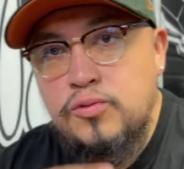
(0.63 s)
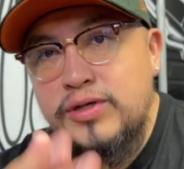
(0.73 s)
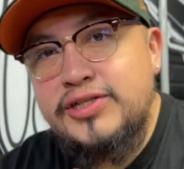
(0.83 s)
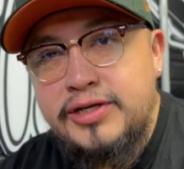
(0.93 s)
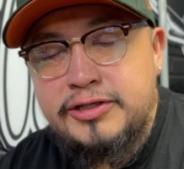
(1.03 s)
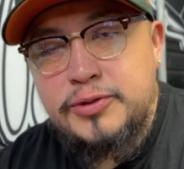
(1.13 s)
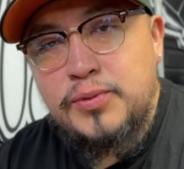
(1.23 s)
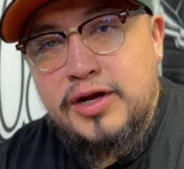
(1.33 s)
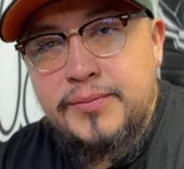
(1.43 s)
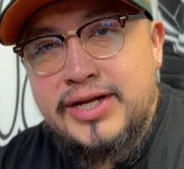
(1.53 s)
What's good, YouTube?
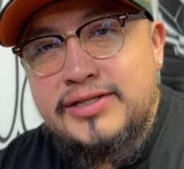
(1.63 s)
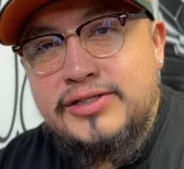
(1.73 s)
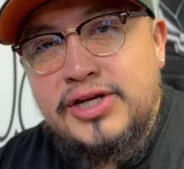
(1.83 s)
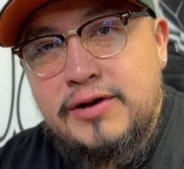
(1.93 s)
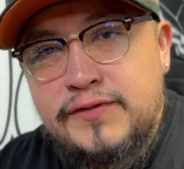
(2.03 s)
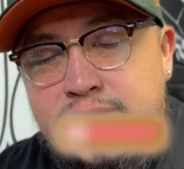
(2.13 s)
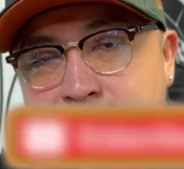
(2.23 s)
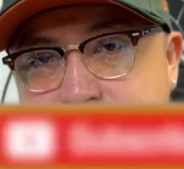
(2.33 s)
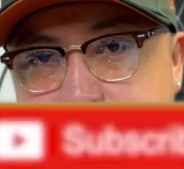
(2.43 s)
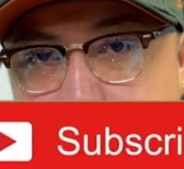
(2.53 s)
Welcome back to the channel. If you're
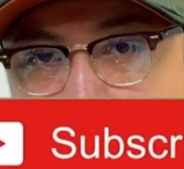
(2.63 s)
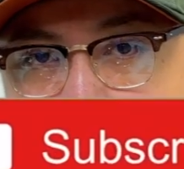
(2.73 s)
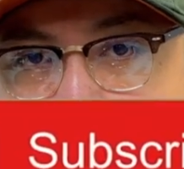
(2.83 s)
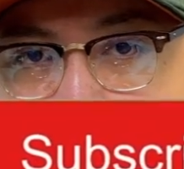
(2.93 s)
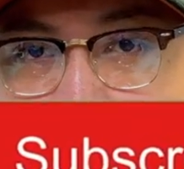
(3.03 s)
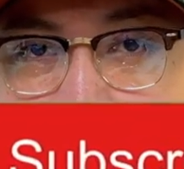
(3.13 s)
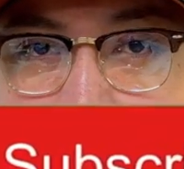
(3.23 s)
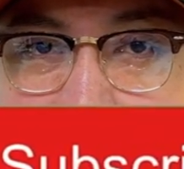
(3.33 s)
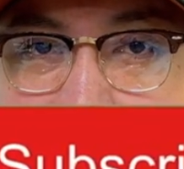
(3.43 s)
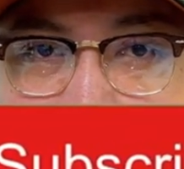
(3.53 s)
not subscribed to the
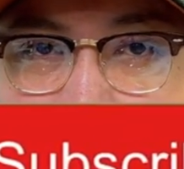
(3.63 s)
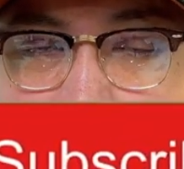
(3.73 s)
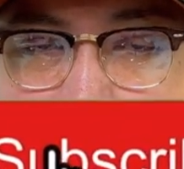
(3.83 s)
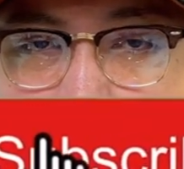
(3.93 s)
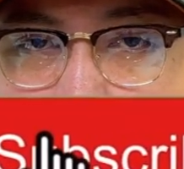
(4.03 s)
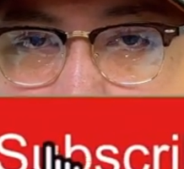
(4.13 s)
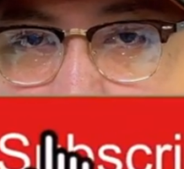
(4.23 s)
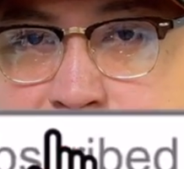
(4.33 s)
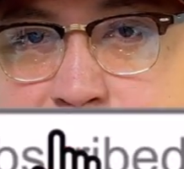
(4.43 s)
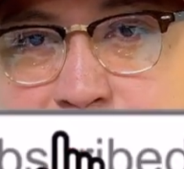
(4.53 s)
channel, hit that subscribe
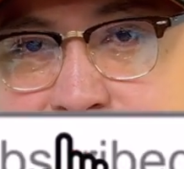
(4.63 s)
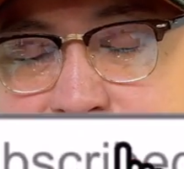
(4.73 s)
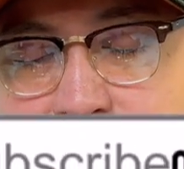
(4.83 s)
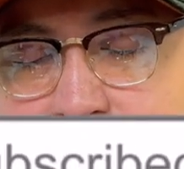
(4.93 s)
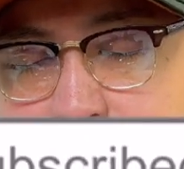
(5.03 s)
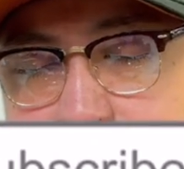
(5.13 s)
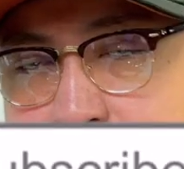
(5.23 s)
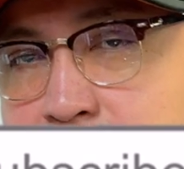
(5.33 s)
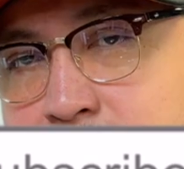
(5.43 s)
button, smash that like button,